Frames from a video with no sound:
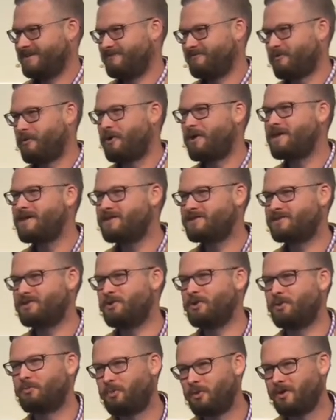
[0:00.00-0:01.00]
for his
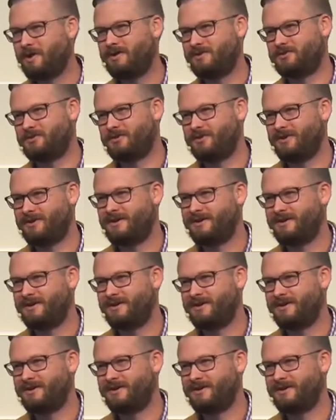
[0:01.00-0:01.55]
good pleasure.